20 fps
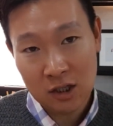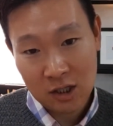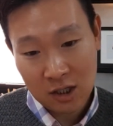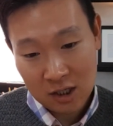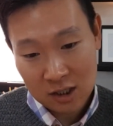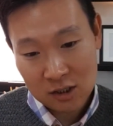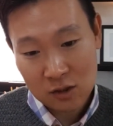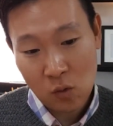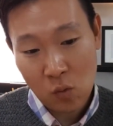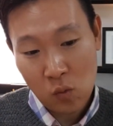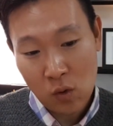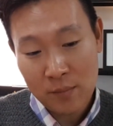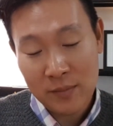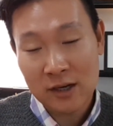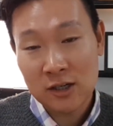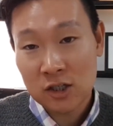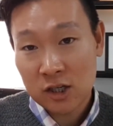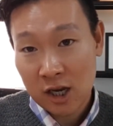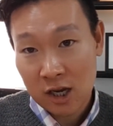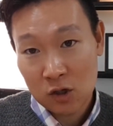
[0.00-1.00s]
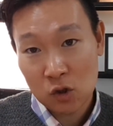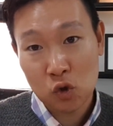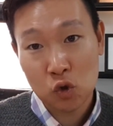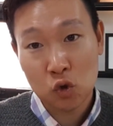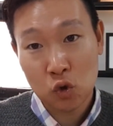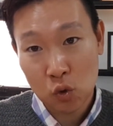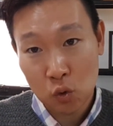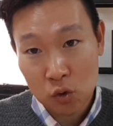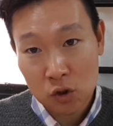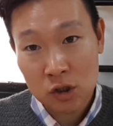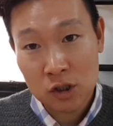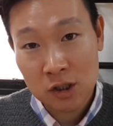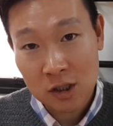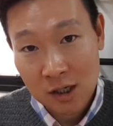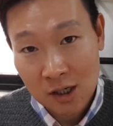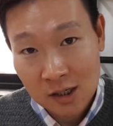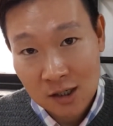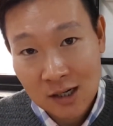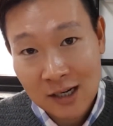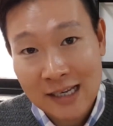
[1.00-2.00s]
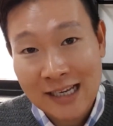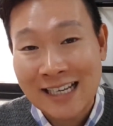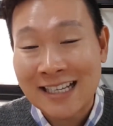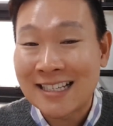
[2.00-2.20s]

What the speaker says: this woman, Chae Soon-sil,